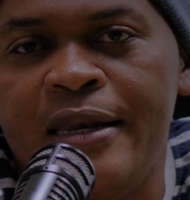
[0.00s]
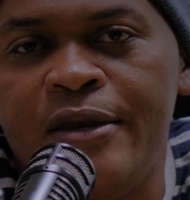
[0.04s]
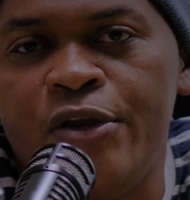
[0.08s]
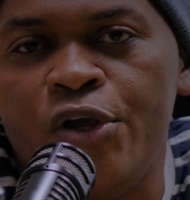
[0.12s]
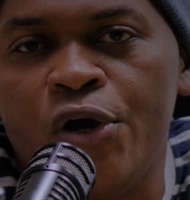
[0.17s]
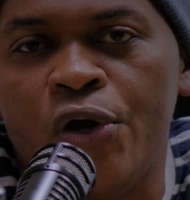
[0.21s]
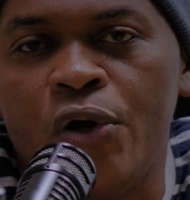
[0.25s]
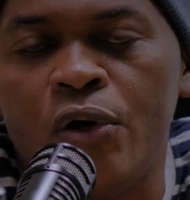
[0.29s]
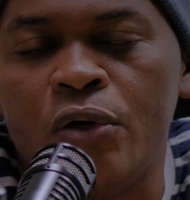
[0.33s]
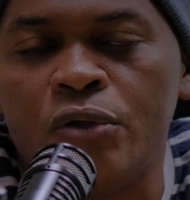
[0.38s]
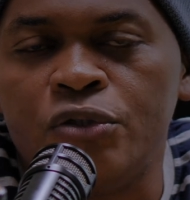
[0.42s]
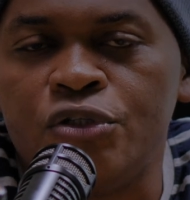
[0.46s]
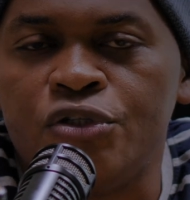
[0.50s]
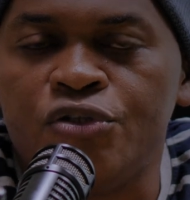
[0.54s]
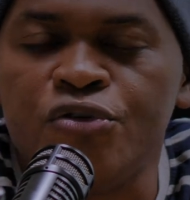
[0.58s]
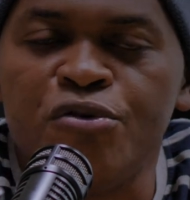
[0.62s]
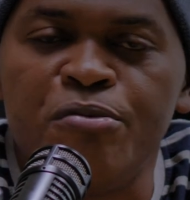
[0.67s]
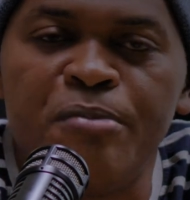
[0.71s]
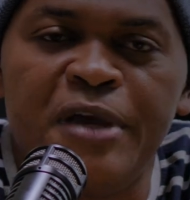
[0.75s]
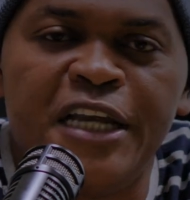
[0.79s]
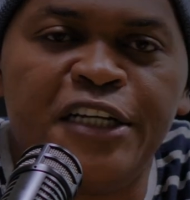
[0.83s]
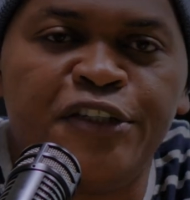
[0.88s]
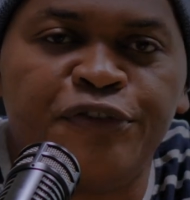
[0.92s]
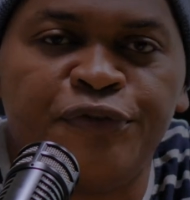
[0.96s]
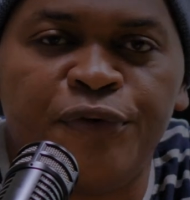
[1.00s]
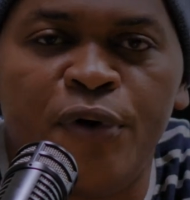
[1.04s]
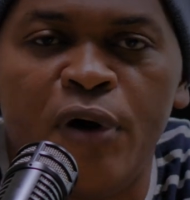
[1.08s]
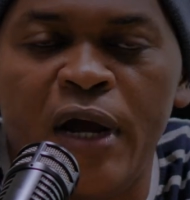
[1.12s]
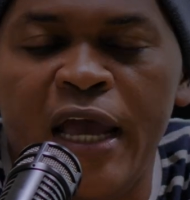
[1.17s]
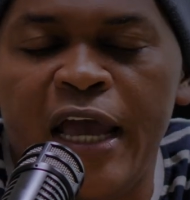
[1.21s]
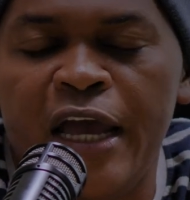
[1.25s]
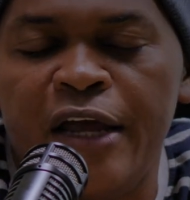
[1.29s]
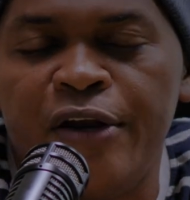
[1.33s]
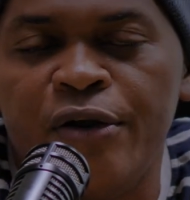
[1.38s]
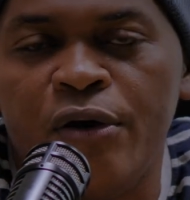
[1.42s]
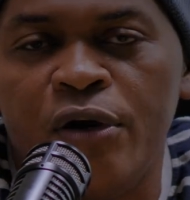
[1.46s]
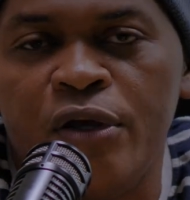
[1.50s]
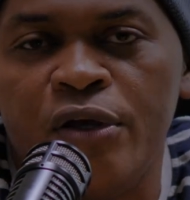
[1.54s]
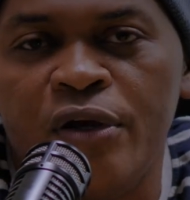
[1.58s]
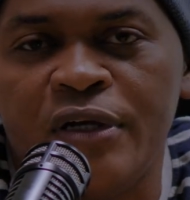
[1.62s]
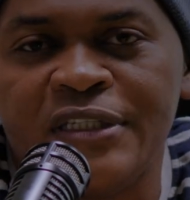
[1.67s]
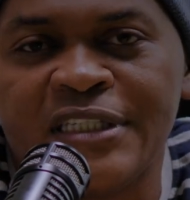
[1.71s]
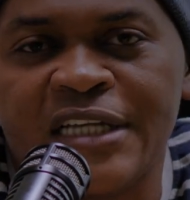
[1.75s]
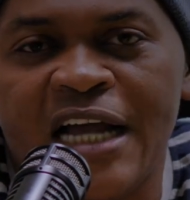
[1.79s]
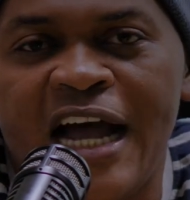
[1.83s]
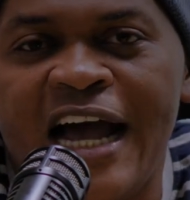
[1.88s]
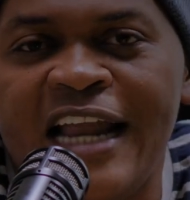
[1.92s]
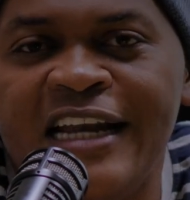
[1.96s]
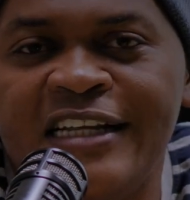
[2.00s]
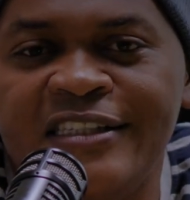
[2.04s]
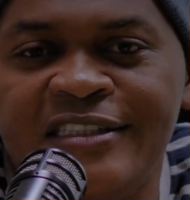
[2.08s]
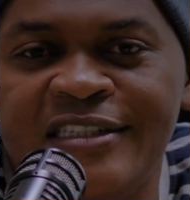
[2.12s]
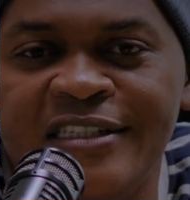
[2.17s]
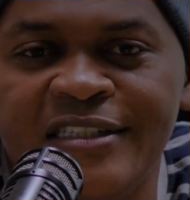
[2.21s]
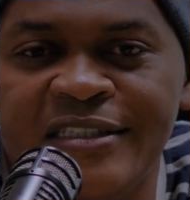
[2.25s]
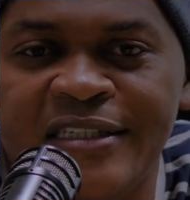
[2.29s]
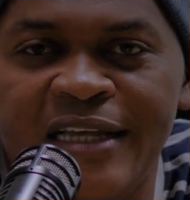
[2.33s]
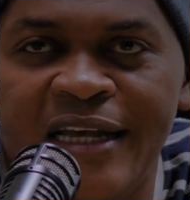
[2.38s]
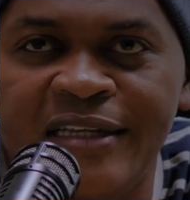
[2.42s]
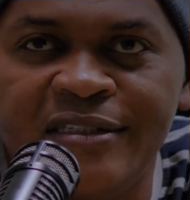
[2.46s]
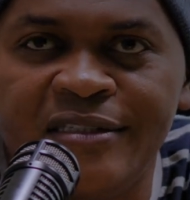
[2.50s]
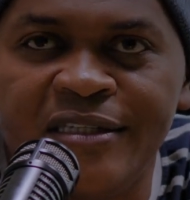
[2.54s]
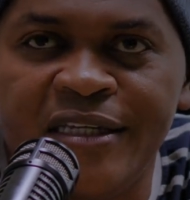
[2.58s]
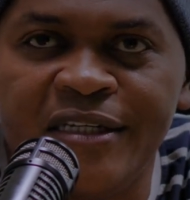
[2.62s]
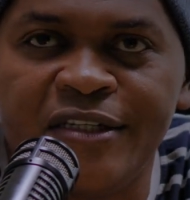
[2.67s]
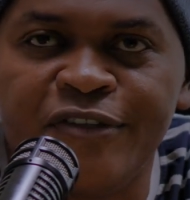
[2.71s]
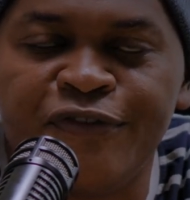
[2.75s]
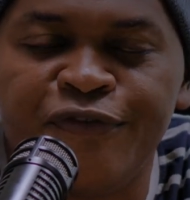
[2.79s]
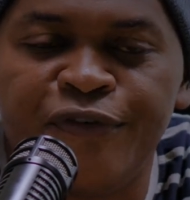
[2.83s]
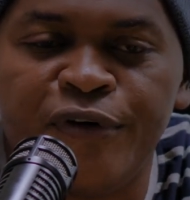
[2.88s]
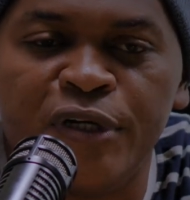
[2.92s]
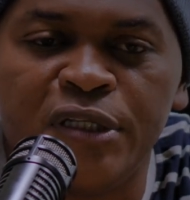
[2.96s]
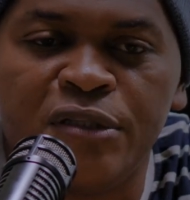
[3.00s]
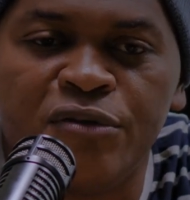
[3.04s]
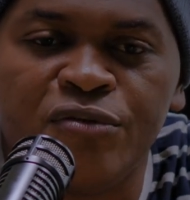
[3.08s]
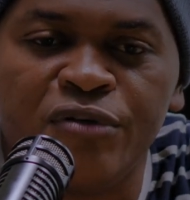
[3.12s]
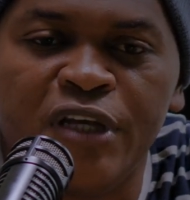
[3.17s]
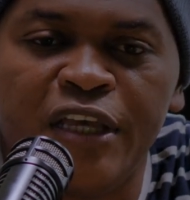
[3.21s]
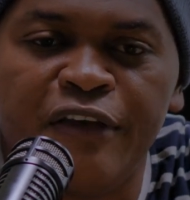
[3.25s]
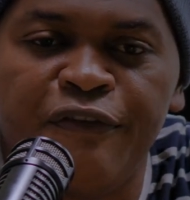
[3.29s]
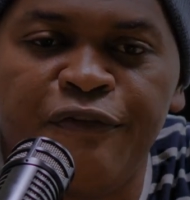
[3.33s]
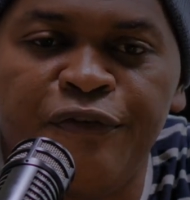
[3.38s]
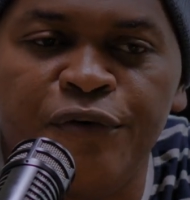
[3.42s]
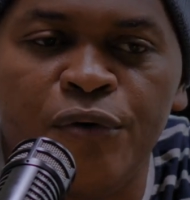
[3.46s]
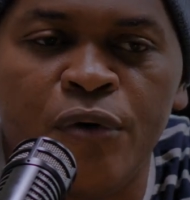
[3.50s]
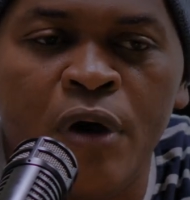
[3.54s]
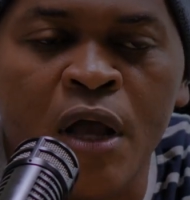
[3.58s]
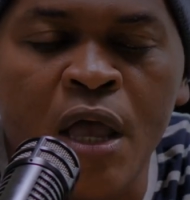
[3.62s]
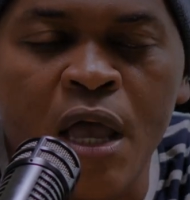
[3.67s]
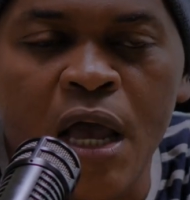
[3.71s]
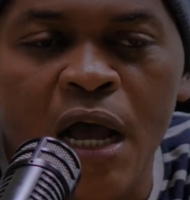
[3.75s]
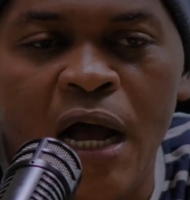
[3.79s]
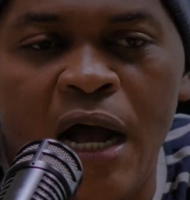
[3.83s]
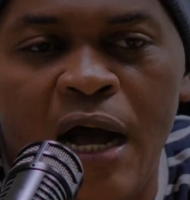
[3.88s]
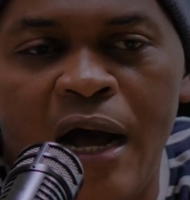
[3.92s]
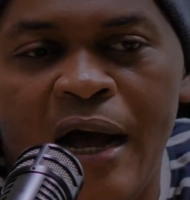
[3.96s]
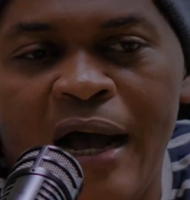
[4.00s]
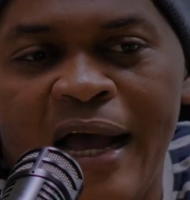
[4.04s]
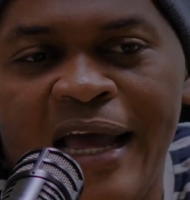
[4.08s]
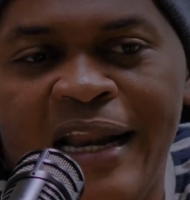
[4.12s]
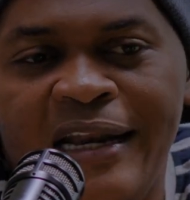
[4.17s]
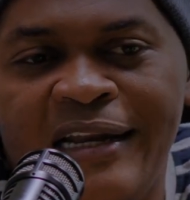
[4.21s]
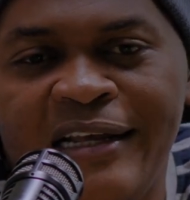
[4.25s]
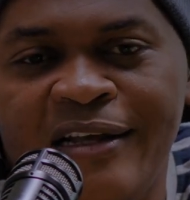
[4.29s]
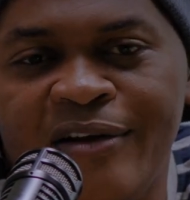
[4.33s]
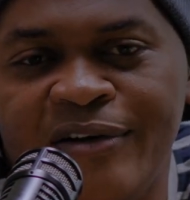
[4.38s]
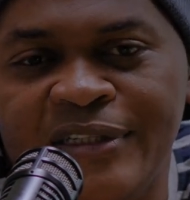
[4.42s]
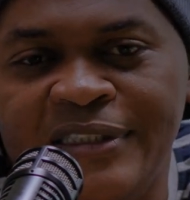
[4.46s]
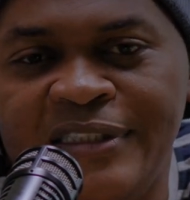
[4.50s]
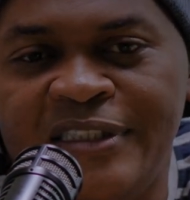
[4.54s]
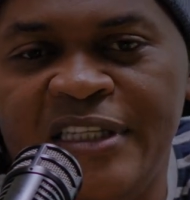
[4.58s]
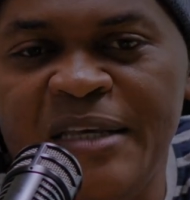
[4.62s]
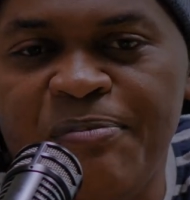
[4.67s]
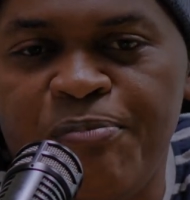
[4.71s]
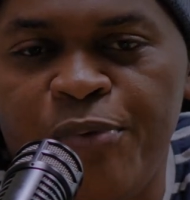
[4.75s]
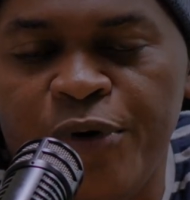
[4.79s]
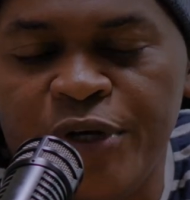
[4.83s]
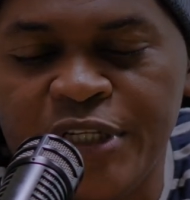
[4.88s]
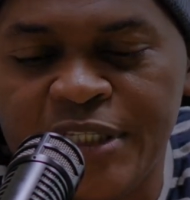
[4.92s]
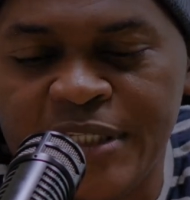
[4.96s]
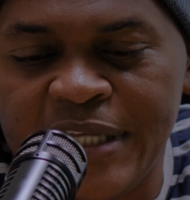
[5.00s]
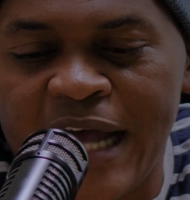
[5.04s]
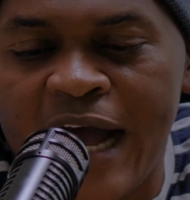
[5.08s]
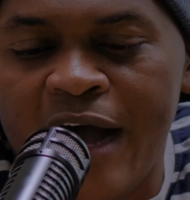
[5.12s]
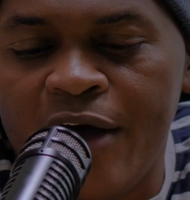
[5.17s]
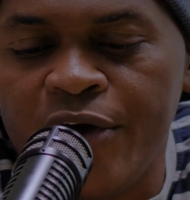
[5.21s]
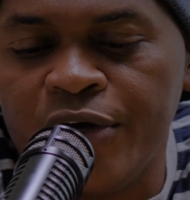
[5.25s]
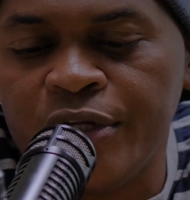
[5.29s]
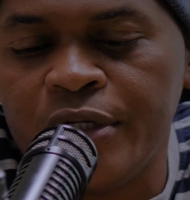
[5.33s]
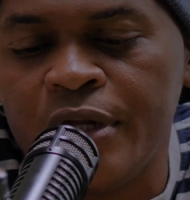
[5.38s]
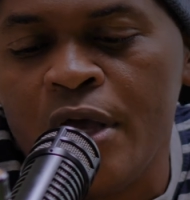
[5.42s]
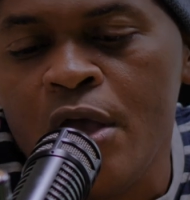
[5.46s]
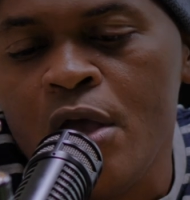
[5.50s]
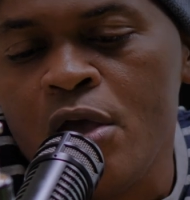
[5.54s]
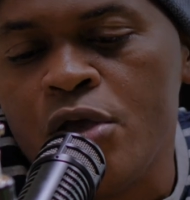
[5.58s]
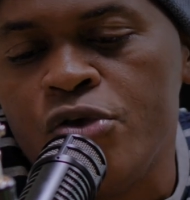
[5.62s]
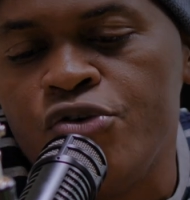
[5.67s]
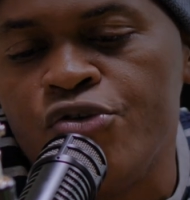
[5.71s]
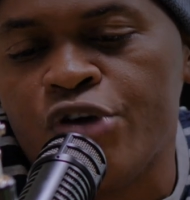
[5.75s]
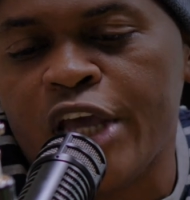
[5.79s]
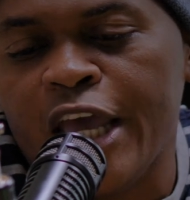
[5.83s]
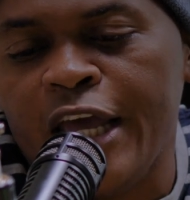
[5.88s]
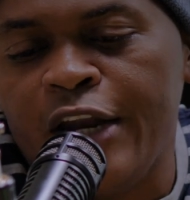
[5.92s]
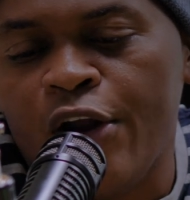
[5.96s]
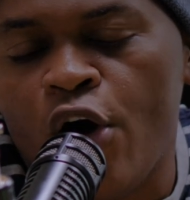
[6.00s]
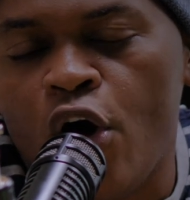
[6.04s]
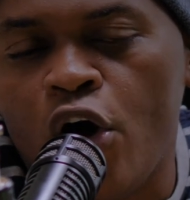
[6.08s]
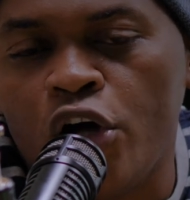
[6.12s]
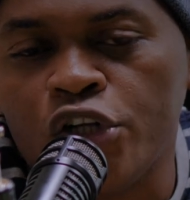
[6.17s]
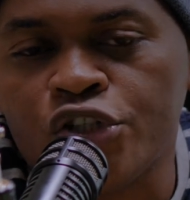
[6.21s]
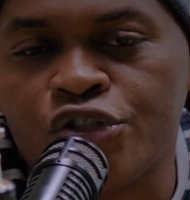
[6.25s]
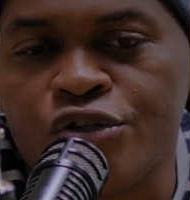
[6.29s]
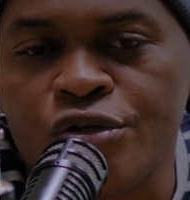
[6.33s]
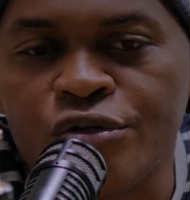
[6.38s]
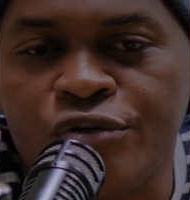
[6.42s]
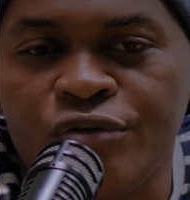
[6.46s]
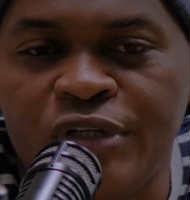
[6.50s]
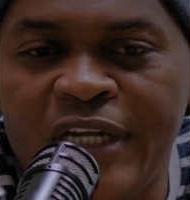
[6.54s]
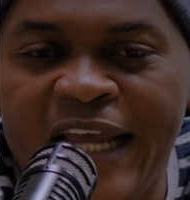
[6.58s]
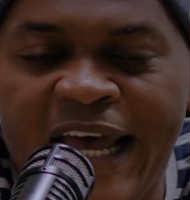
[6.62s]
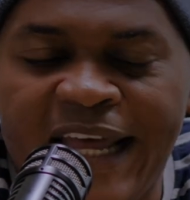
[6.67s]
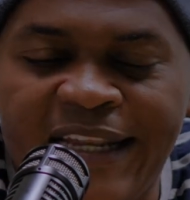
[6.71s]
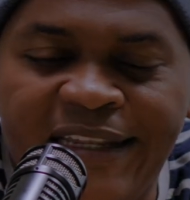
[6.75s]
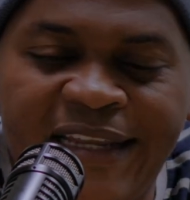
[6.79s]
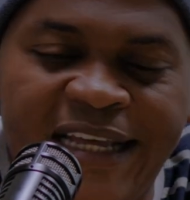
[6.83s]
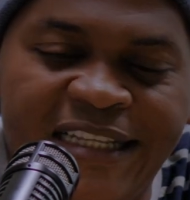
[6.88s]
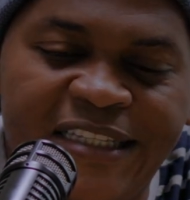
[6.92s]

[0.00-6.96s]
your Zoom H4n or your Scarlett 6i6 for it to give you a little deeper sound, you can also do that.